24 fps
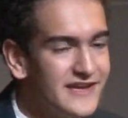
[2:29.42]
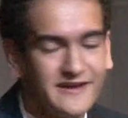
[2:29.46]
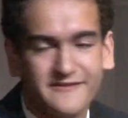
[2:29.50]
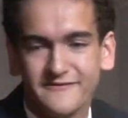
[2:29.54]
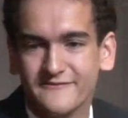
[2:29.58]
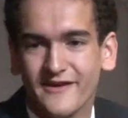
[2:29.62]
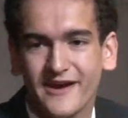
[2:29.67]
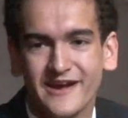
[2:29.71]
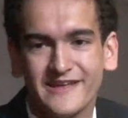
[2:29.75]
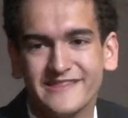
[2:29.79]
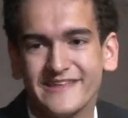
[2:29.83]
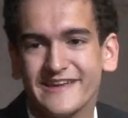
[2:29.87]

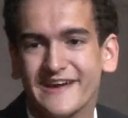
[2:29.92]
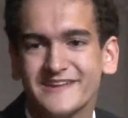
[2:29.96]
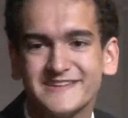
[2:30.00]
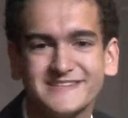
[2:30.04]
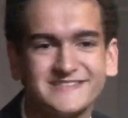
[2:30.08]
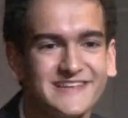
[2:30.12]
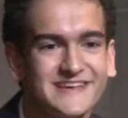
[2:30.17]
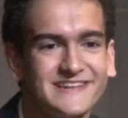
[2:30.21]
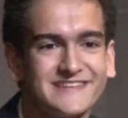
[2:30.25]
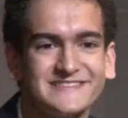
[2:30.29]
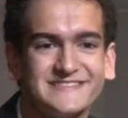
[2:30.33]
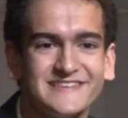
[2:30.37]
Finally, I'd
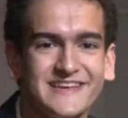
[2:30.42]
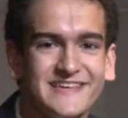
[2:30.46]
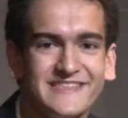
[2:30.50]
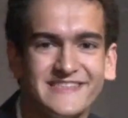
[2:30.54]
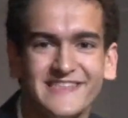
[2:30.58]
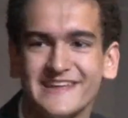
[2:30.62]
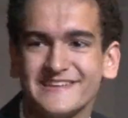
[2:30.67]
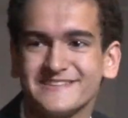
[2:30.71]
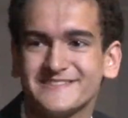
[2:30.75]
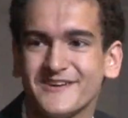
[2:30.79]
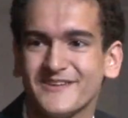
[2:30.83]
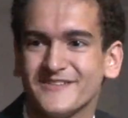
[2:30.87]
just like to say
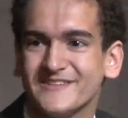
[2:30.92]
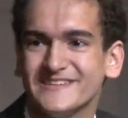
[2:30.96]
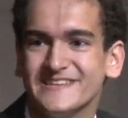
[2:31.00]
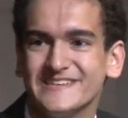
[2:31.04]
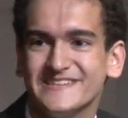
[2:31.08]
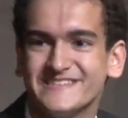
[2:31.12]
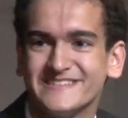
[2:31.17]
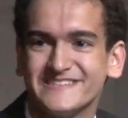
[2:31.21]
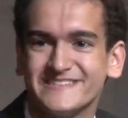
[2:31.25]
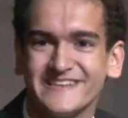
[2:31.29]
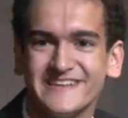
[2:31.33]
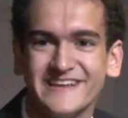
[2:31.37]
thanks to all the
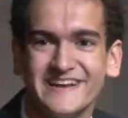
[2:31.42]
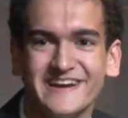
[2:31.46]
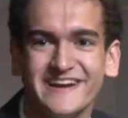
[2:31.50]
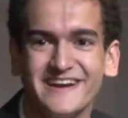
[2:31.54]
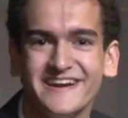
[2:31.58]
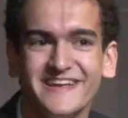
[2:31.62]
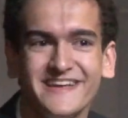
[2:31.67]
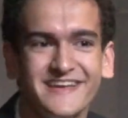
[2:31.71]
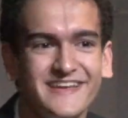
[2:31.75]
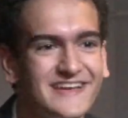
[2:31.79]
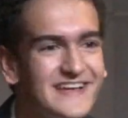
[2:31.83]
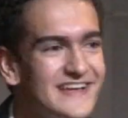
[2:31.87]
teachers in
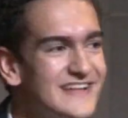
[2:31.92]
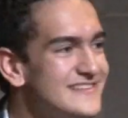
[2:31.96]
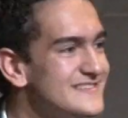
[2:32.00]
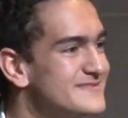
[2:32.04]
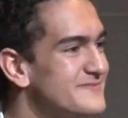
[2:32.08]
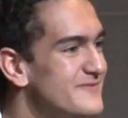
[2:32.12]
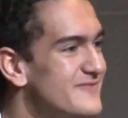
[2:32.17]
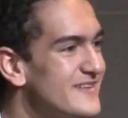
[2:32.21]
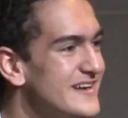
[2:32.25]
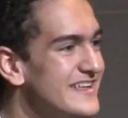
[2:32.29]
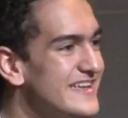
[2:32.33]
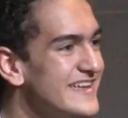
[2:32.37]
here. It's
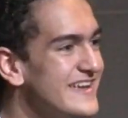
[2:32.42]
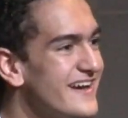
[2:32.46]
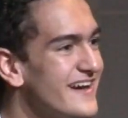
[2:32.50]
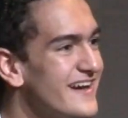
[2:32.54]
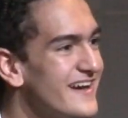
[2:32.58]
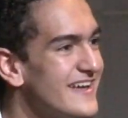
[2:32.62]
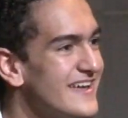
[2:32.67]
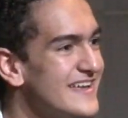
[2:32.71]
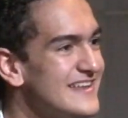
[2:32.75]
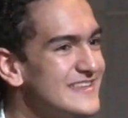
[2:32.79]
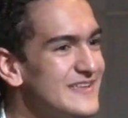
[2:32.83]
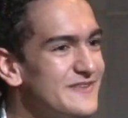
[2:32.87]
pretty
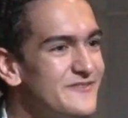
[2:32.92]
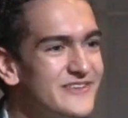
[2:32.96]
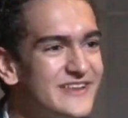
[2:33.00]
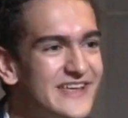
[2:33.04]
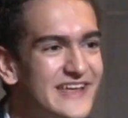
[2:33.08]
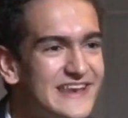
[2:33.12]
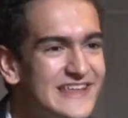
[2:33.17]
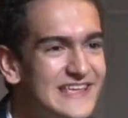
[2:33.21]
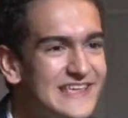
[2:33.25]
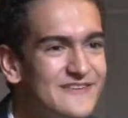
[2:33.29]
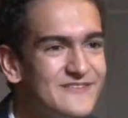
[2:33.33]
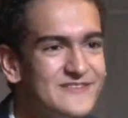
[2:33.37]

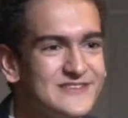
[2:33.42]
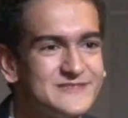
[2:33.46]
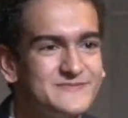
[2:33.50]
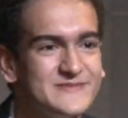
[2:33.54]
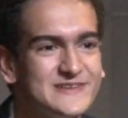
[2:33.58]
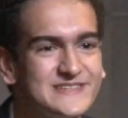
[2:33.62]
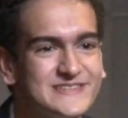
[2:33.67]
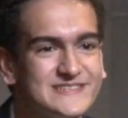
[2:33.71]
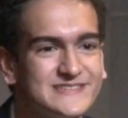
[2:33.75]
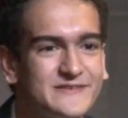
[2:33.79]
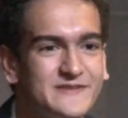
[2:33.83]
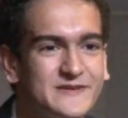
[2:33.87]
intimidating giving
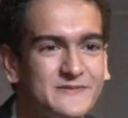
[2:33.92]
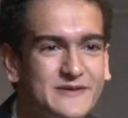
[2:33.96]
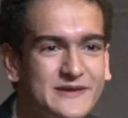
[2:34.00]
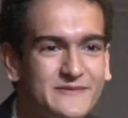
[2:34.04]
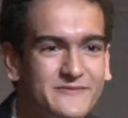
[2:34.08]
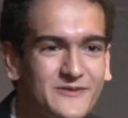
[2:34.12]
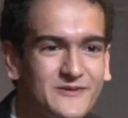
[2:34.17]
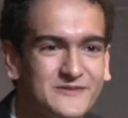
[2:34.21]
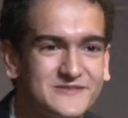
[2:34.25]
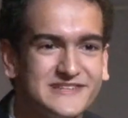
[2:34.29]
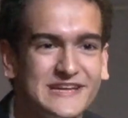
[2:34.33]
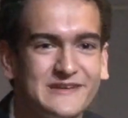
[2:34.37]
speech to so many
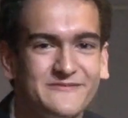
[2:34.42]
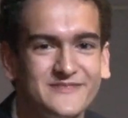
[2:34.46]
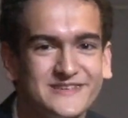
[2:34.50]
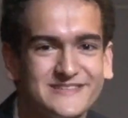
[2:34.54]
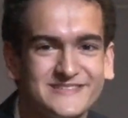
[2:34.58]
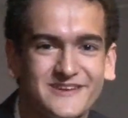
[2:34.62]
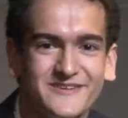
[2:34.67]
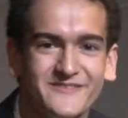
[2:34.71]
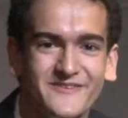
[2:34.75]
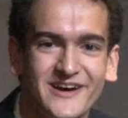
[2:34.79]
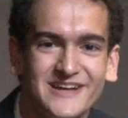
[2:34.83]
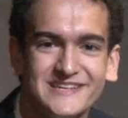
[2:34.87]
people who shaped me
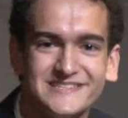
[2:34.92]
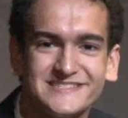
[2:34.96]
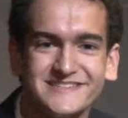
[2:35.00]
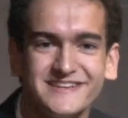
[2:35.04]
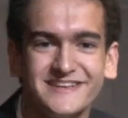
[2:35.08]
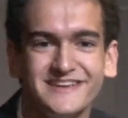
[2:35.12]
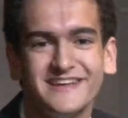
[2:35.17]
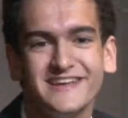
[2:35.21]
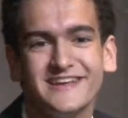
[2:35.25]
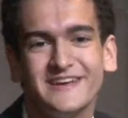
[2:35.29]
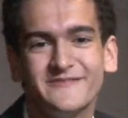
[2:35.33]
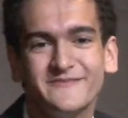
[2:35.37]
so much,
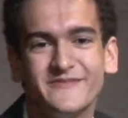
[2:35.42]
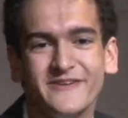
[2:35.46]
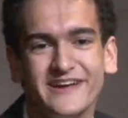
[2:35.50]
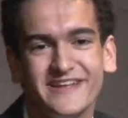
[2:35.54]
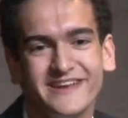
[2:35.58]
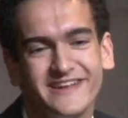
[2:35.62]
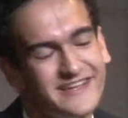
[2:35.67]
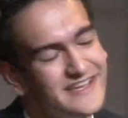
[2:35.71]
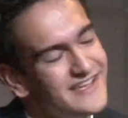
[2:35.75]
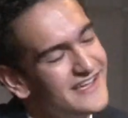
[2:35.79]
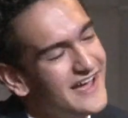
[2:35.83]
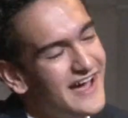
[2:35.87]

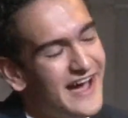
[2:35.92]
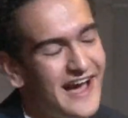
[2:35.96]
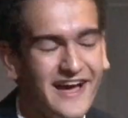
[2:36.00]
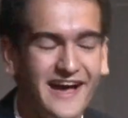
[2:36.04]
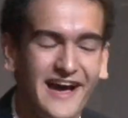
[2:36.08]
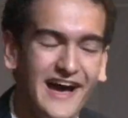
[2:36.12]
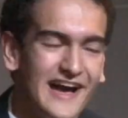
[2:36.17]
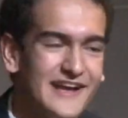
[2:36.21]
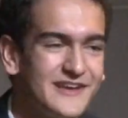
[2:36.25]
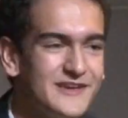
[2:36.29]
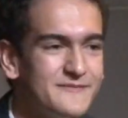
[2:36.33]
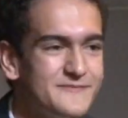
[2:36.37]
but
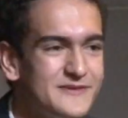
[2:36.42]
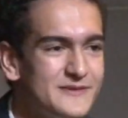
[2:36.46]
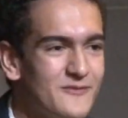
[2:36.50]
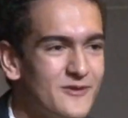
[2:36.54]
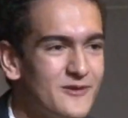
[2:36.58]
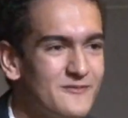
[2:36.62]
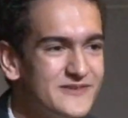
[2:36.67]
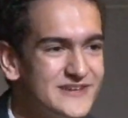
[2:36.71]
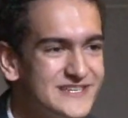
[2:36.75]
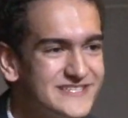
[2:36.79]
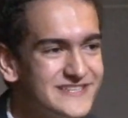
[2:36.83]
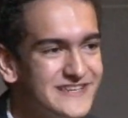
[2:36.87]
I can't be
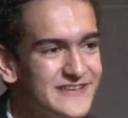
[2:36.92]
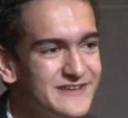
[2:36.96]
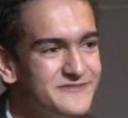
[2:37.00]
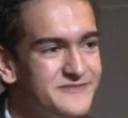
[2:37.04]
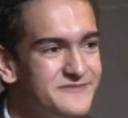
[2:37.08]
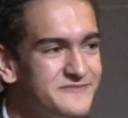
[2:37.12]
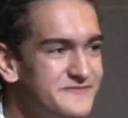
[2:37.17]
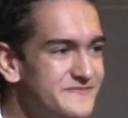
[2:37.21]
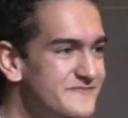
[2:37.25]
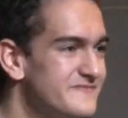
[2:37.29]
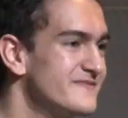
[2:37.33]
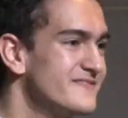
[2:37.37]
more
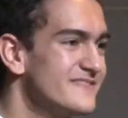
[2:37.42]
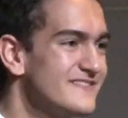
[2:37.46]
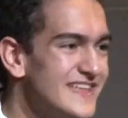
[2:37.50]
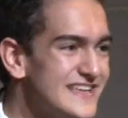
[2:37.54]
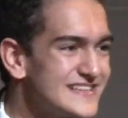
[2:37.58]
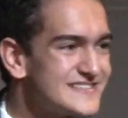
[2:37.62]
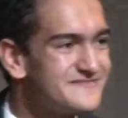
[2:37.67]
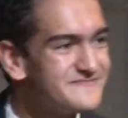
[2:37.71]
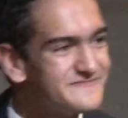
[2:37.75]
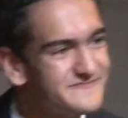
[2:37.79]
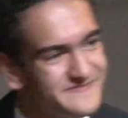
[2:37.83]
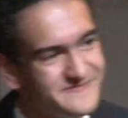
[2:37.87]
appreciative.
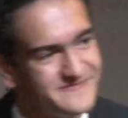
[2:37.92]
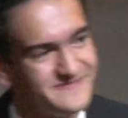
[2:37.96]
Thanks.